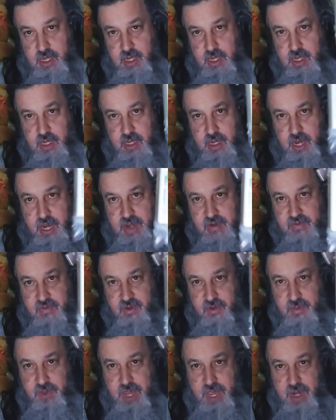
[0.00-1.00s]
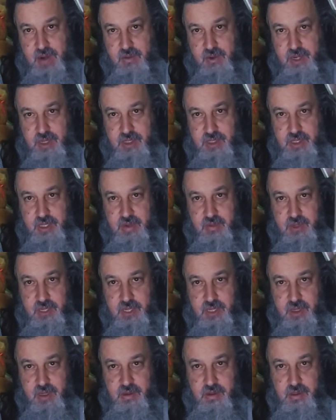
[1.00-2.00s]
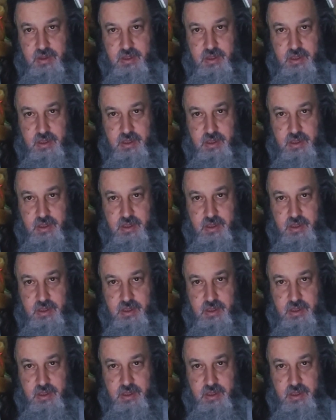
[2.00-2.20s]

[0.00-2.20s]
9-volt batteries. Here we go.